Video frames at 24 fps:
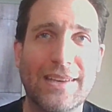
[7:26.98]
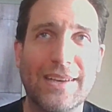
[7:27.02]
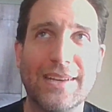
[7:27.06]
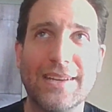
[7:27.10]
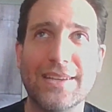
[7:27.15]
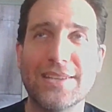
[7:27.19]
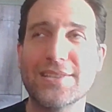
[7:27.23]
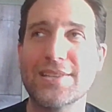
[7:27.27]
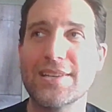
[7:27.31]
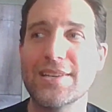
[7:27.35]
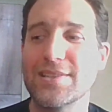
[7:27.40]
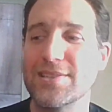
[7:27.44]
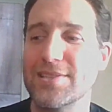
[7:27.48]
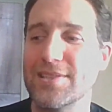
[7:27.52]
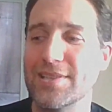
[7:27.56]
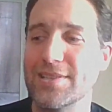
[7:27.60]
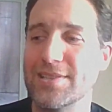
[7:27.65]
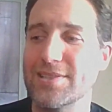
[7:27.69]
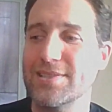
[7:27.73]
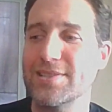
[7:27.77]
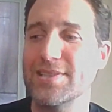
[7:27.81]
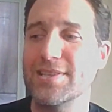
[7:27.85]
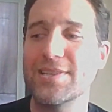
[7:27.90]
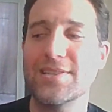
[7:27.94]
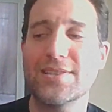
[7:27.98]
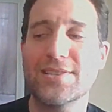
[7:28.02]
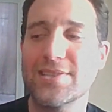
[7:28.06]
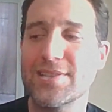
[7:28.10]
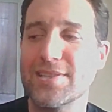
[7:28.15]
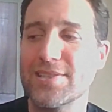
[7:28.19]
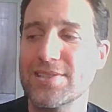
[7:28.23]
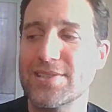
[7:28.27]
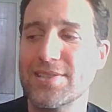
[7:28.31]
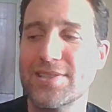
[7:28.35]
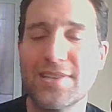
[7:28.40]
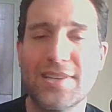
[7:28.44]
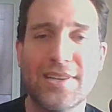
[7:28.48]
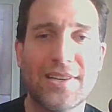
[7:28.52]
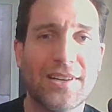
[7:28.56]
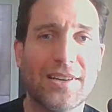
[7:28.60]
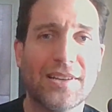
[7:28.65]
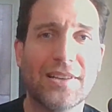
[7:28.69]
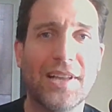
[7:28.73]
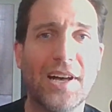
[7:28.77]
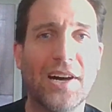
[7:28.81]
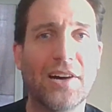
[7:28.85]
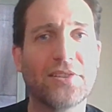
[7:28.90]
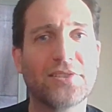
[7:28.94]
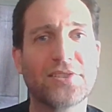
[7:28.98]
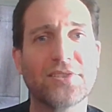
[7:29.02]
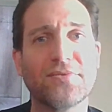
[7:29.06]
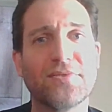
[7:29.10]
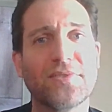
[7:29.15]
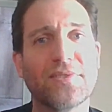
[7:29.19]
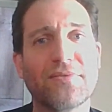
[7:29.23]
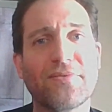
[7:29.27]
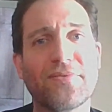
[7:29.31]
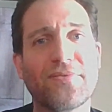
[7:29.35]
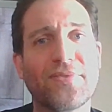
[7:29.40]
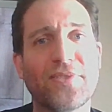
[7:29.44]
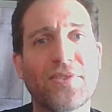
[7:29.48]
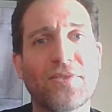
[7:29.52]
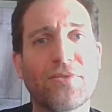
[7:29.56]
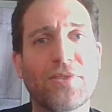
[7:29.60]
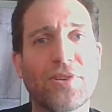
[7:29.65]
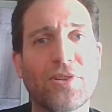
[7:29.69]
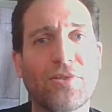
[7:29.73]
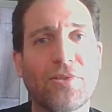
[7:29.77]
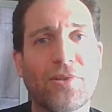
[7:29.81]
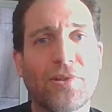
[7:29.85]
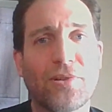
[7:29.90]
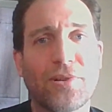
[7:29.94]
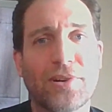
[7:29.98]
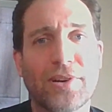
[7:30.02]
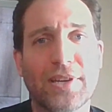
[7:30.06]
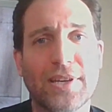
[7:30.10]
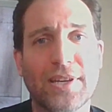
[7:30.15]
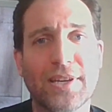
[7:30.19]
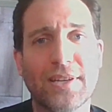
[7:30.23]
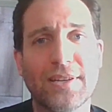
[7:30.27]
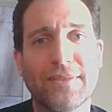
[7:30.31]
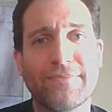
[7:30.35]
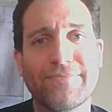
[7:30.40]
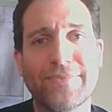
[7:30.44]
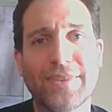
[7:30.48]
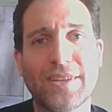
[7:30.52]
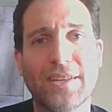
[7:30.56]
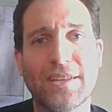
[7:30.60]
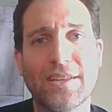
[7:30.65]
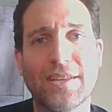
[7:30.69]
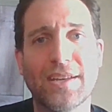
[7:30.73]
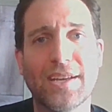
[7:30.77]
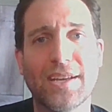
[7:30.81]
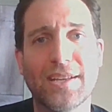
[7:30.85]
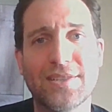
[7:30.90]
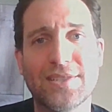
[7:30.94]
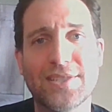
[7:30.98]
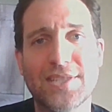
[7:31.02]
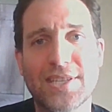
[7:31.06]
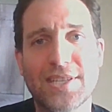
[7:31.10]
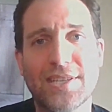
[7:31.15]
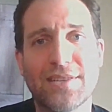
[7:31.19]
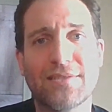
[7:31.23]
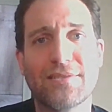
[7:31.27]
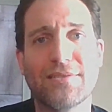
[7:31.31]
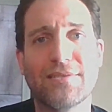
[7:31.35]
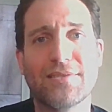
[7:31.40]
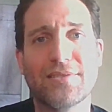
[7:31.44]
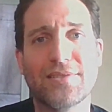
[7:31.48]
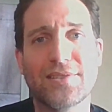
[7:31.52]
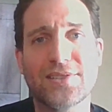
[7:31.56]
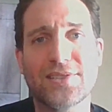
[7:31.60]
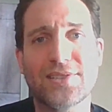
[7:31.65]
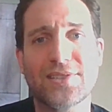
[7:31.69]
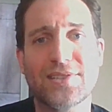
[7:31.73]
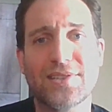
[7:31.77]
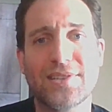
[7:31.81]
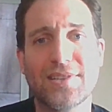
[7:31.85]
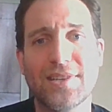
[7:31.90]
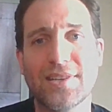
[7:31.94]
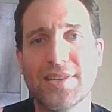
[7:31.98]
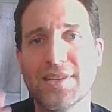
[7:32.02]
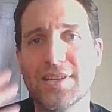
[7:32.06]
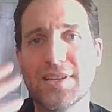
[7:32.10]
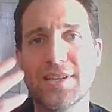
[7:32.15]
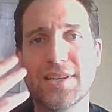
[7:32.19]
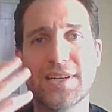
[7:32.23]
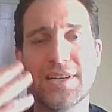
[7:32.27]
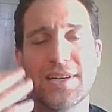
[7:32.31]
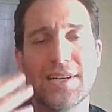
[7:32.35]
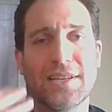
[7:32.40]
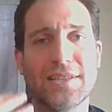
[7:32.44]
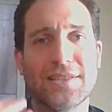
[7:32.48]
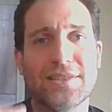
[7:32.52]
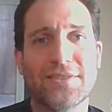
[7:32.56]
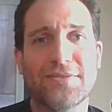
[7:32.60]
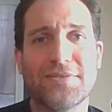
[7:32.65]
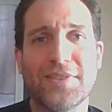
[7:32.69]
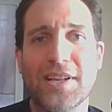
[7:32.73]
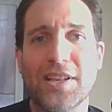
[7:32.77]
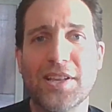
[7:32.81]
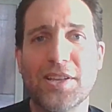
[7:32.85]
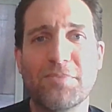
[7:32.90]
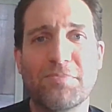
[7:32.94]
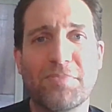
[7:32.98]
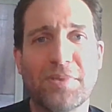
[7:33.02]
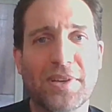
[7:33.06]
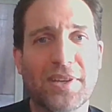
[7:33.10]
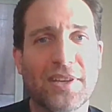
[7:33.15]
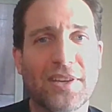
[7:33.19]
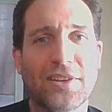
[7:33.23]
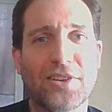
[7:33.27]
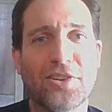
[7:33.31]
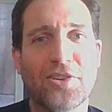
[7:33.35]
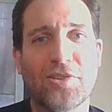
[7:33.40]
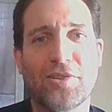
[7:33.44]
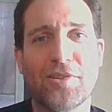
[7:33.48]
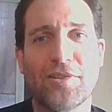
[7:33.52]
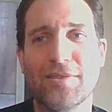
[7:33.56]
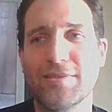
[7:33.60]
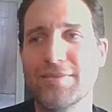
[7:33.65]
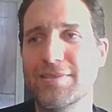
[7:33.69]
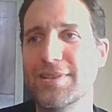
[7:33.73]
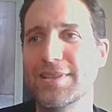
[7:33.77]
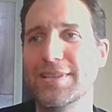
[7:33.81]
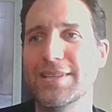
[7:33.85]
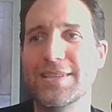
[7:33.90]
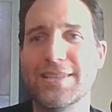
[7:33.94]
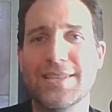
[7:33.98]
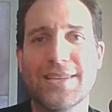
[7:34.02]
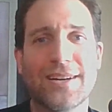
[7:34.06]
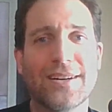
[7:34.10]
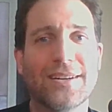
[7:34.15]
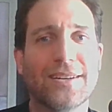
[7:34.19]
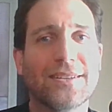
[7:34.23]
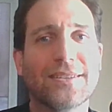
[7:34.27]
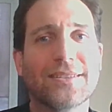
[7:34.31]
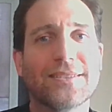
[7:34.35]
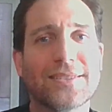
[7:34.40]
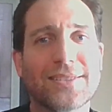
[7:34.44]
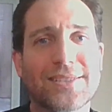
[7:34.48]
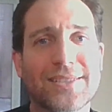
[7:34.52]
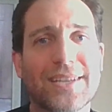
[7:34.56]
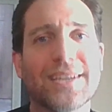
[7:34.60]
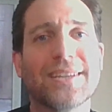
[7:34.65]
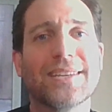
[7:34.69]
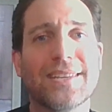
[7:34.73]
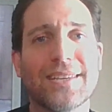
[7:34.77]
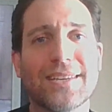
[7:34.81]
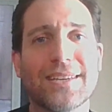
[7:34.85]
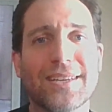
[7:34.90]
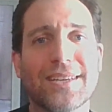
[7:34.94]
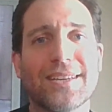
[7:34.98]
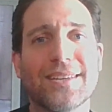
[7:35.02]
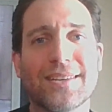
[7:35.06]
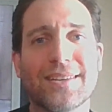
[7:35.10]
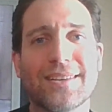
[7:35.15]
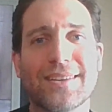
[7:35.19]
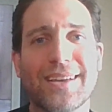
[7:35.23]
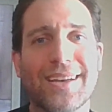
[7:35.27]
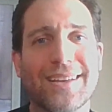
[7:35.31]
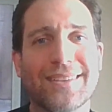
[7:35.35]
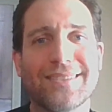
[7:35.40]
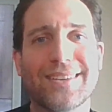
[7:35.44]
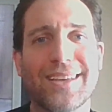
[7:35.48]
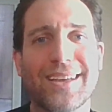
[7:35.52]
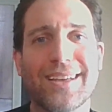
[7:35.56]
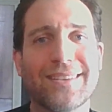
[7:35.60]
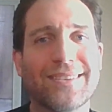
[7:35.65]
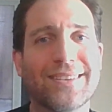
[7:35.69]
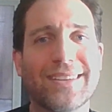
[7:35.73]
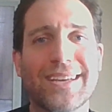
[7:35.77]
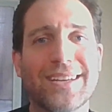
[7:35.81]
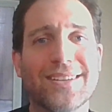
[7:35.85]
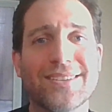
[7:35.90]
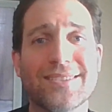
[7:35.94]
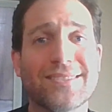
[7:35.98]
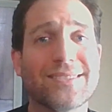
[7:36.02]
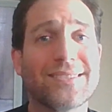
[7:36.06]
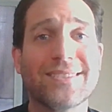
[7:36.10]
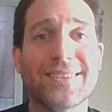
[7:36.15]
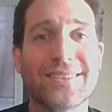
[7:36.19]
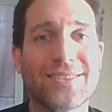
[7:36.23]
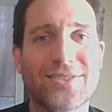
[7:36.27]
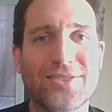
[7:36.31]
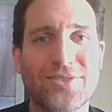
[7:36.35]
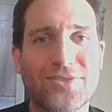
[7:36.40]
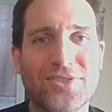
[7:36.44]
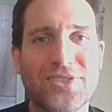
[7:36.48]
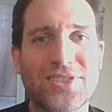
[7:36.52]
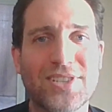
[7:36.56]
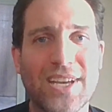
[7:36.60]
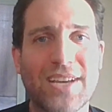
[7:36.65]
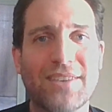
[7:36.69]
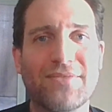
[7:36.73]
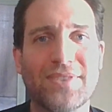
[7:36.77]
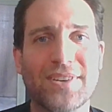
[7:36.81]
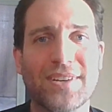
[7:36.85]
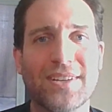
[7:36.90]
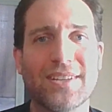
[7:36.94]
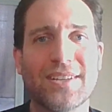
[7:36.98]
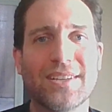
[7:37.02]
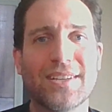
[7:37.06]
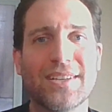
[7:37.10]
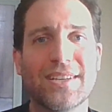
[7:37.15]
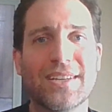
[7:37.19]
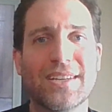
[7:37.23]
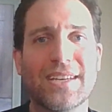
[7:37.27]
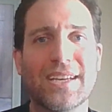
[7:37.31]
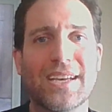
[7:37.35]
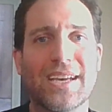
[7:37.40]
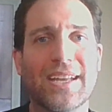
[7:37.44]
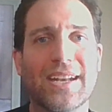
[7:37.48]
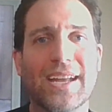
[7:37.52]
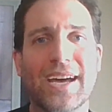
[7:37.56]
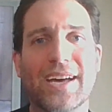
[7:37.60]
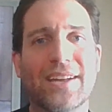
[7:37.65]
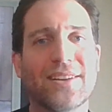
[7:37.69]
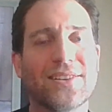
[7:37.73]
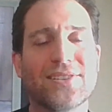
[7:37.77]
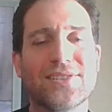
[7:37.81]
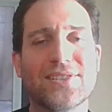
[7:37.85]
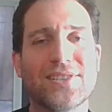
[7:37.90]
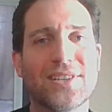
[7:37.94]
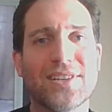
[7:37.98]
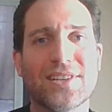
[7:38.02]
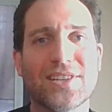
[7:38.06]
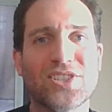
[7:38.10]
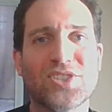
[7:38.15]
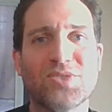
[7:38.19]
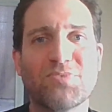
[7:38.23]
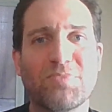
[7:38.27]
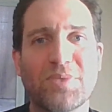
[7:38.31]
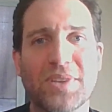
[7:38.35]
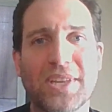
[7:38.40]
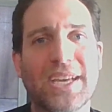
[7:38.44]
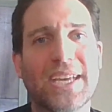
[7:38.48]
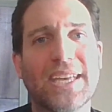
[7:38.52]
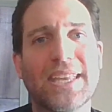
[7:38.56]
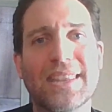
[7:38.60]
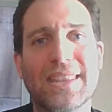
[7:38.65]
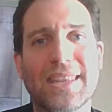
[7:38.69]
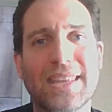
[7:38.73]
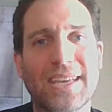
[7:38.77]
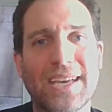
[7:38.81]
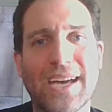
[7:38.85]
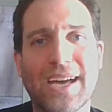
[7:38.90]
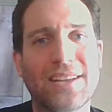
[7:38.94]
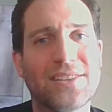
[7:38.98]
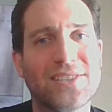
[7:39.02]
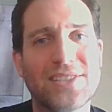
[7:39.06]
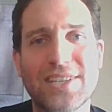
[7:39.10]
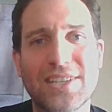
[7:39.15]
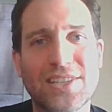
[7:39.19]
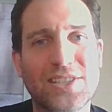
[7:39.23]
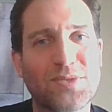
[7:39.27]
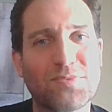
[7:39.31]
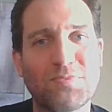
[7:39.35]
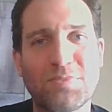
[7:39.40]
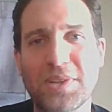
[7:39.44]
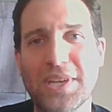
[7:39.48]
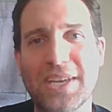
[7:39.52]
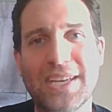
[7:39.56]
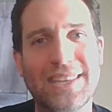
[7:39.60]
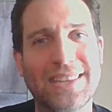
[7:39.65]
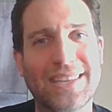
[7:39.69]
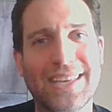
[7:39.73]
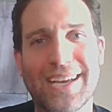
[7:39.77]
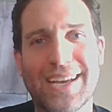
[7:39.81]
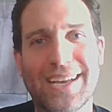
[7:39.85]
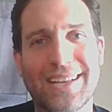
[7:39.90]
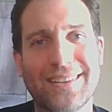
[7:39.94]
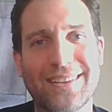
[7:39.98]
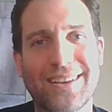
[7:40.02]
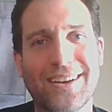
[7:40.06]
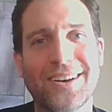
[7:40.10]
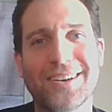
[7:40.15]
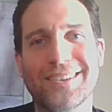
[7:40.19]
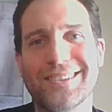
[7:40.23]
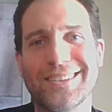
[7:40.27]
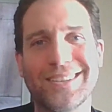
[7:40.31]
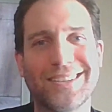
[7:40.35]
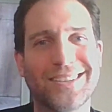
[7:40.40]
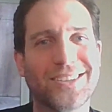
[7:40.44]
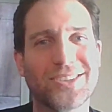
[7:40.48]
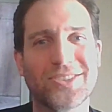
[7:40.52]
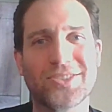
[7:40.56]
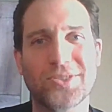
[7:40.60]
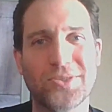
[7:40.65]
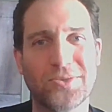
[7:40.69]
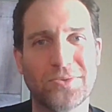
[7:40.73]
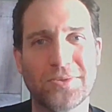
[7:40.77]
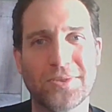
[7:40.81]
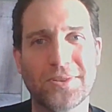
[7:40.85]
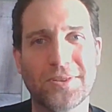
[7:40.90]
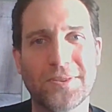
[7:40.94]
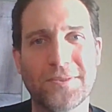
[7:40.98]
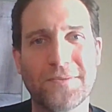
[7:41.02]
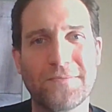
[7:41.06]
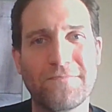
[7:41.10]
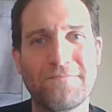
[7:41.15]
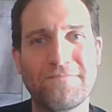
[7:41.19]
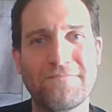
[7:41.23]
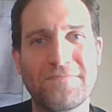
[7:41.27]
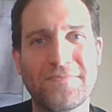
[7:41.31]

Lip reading: And he says he sees this clouds of inferiority and tears developing in her young psyche at the age of 6 or 7. And how does he explain that ugliness to her?